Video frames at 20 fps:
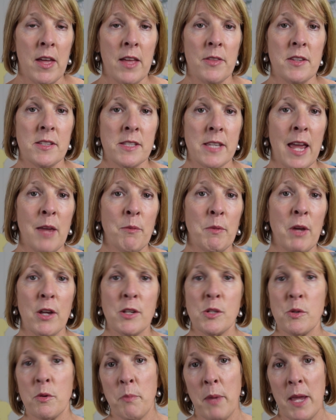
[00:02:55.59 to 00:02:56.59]
The same
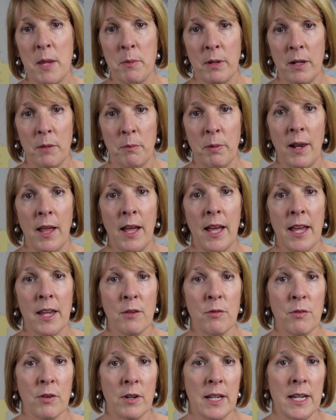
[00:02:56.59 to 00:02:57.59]
goes with people
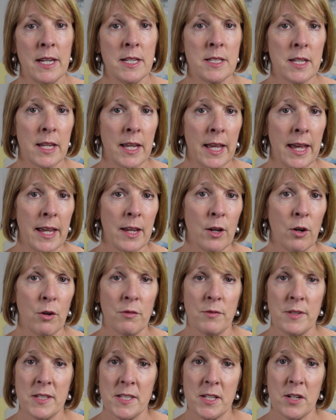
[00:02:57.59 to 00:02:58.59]
applying for an ETA or
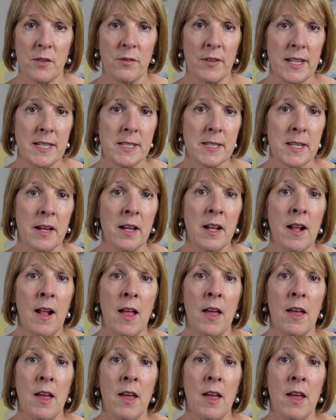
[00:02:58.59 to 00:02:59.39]
a visitor visa.